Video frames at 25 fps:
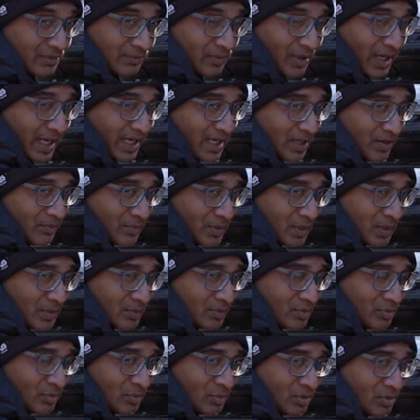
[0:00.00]
for any of
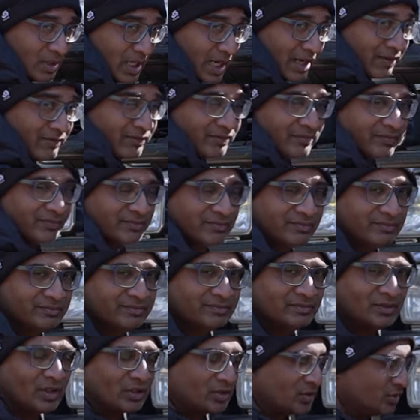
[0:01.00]
you who have
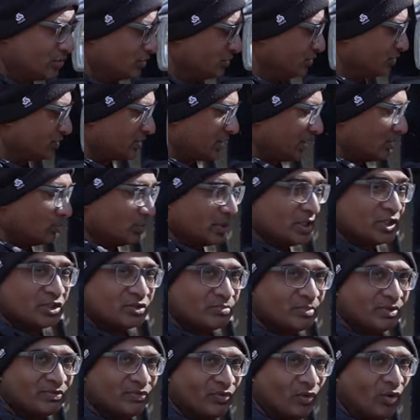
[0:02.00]
not used a
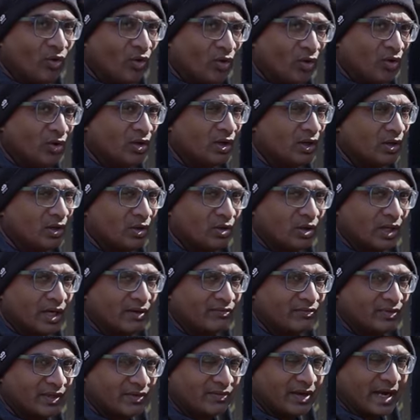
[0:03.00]
winch before, or
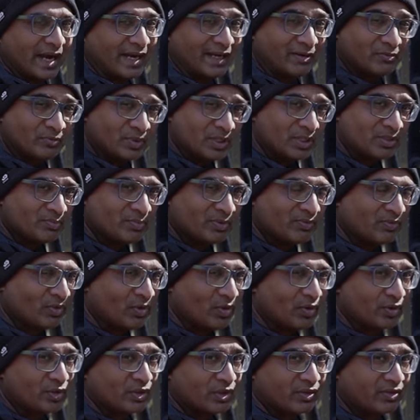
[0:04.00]
have never had a winch
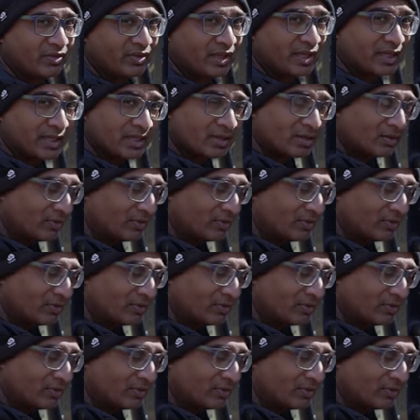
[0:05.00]
before, you're thinking